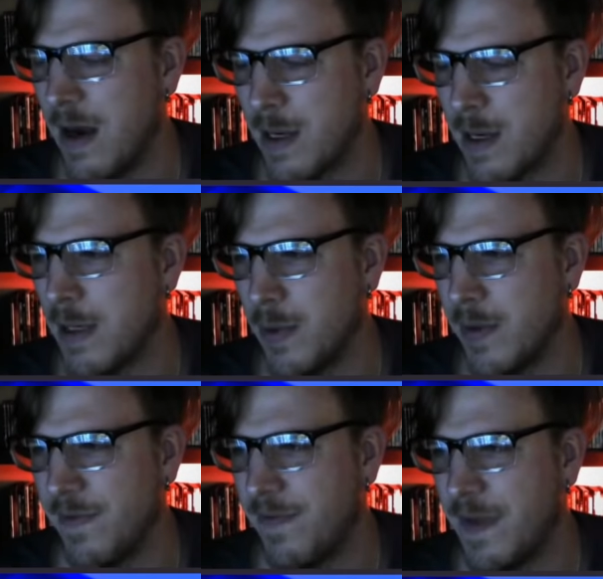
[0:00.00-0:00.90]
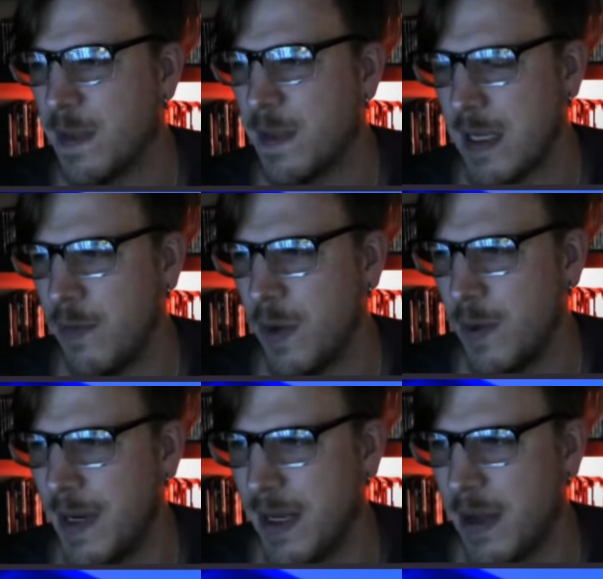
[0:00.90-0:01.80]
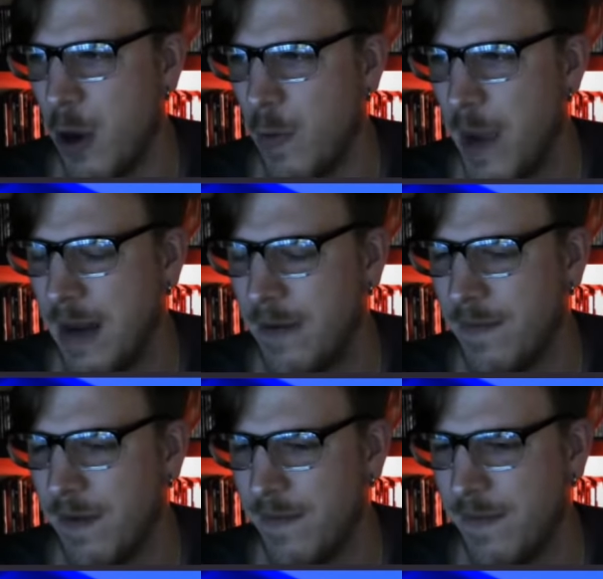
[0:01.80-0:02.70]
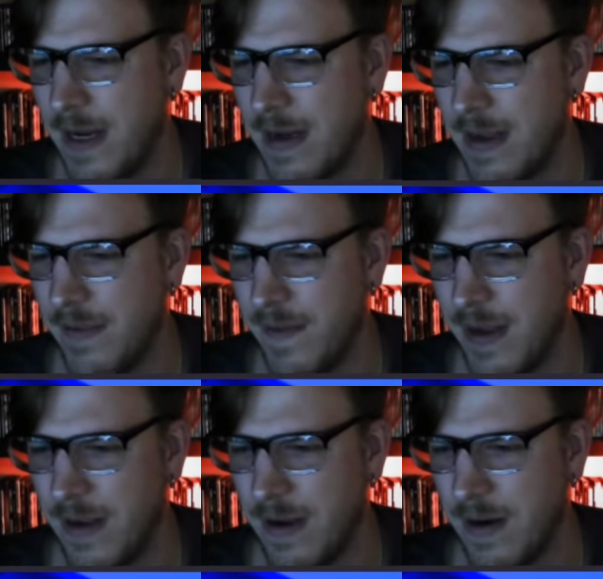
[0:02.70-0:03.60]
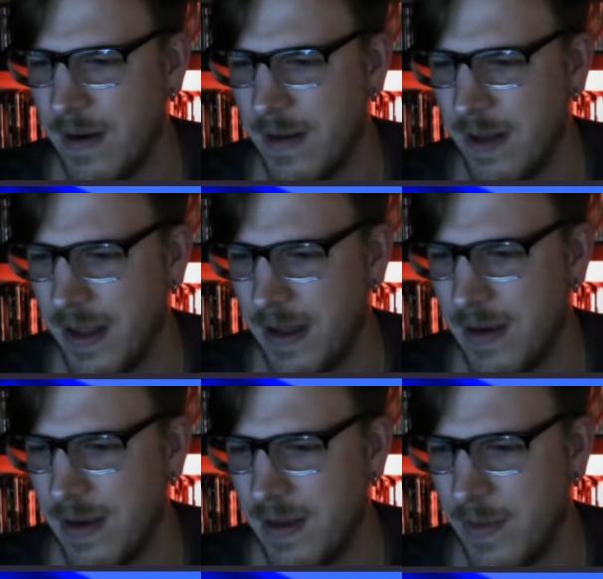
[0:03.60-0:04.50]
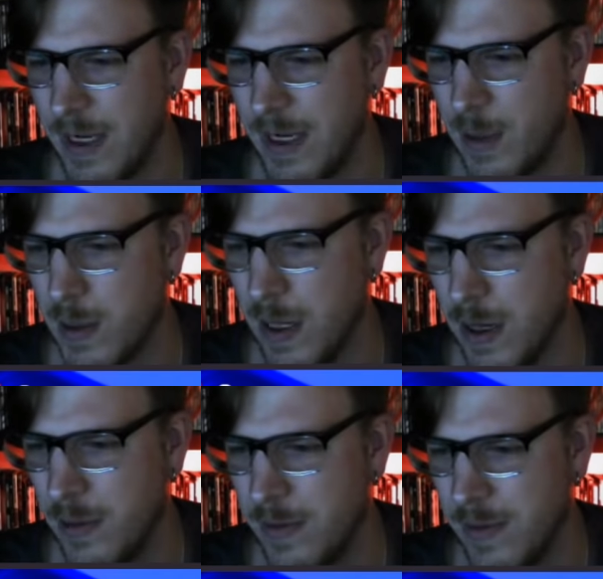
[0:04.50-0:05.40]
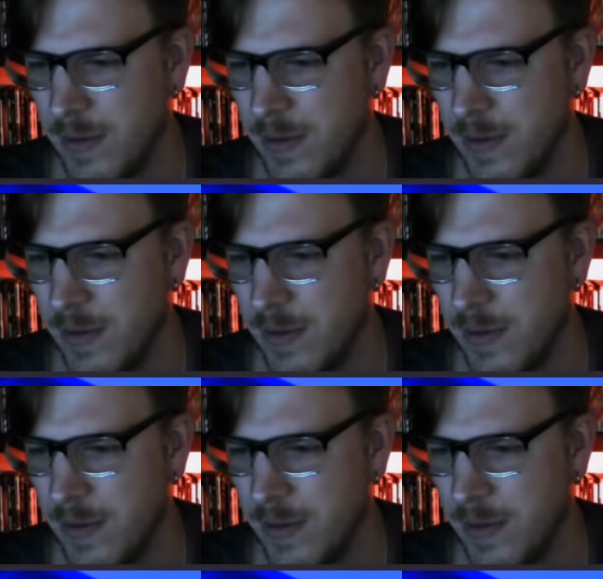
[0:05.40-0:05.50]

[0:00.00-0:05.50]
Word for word: honestly, would have feels like it would have been a co-main for a fight night fight card like three years ago.